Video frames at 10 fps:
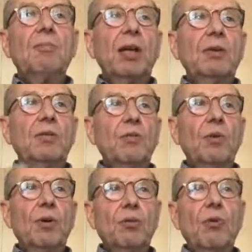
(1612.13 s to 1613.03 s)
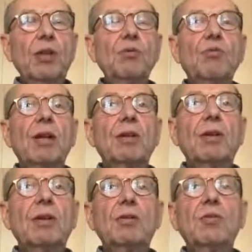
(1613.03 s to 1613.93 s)
But when you read
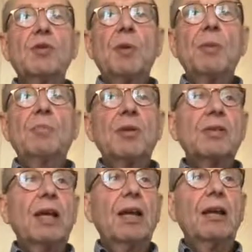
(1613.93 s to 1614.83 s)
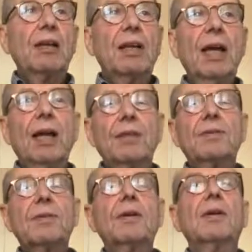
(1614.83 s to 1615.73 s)
newspapers like that